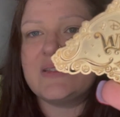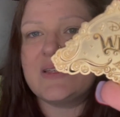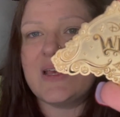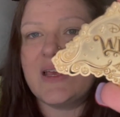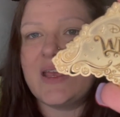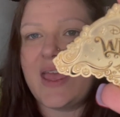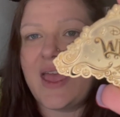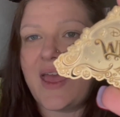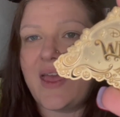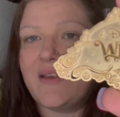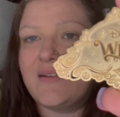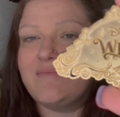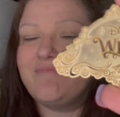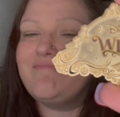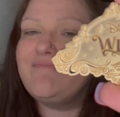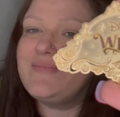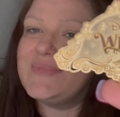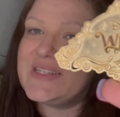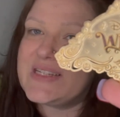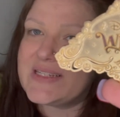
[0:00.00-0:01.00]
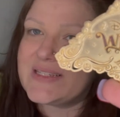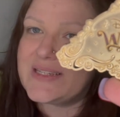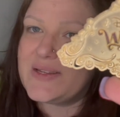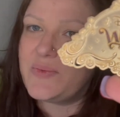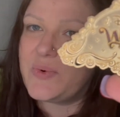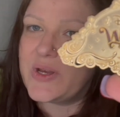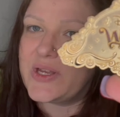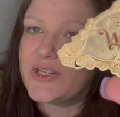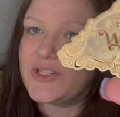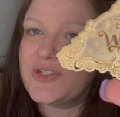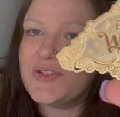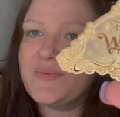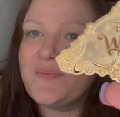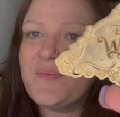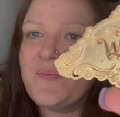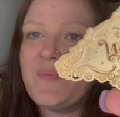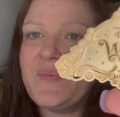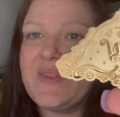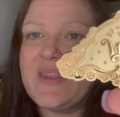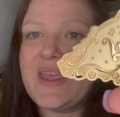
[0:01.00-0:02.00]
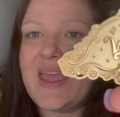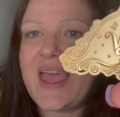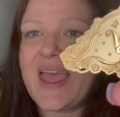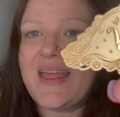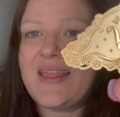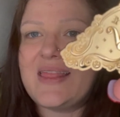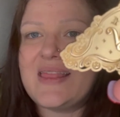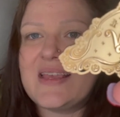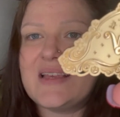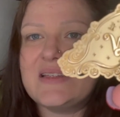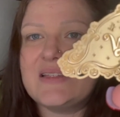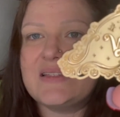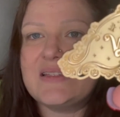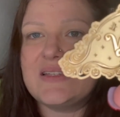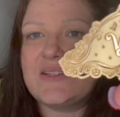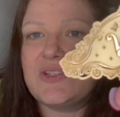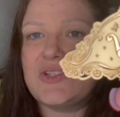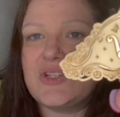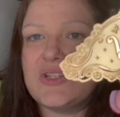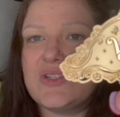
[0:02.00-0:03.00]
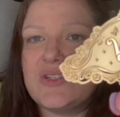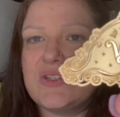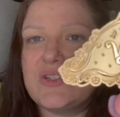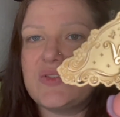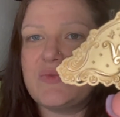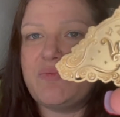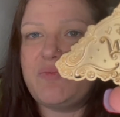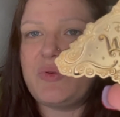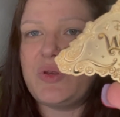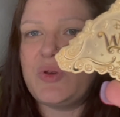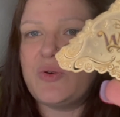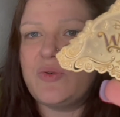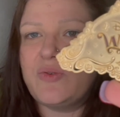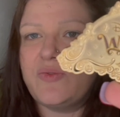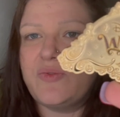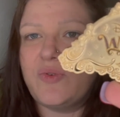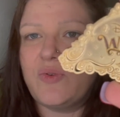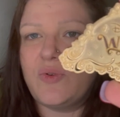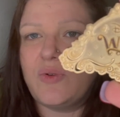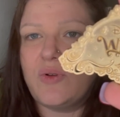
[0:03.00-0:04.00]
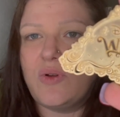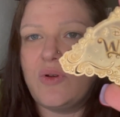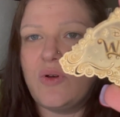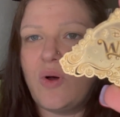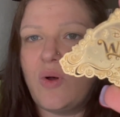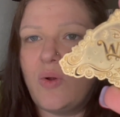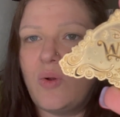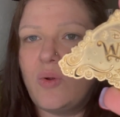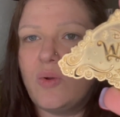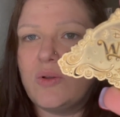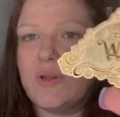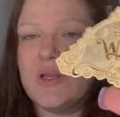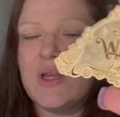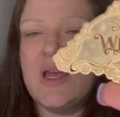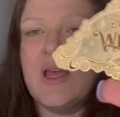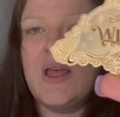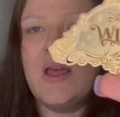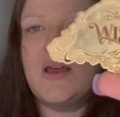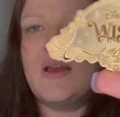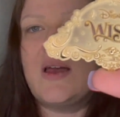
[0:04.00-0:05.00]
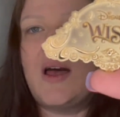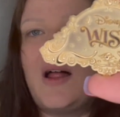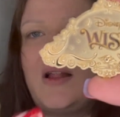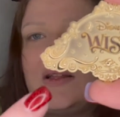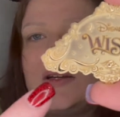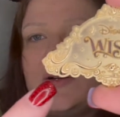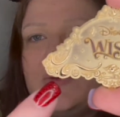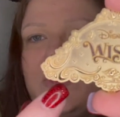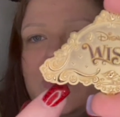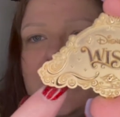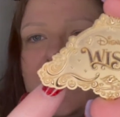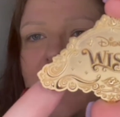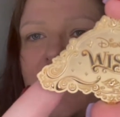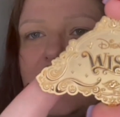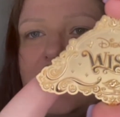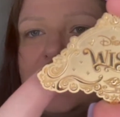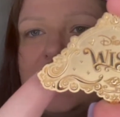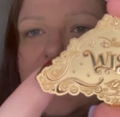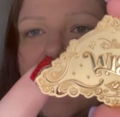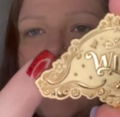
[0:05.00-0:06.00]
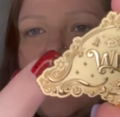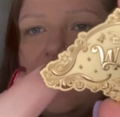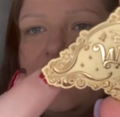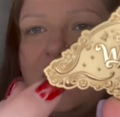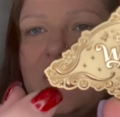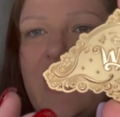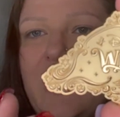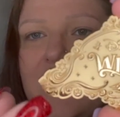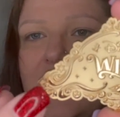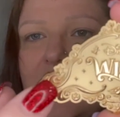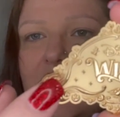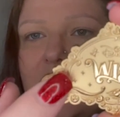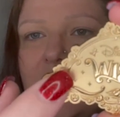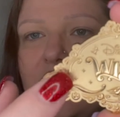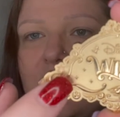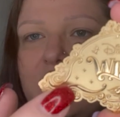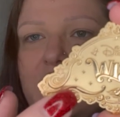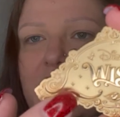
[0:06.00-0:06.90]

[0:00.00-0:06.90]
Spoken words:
again, Disney Wish. And this is just this beautiful gold color with all this kind of like, you know,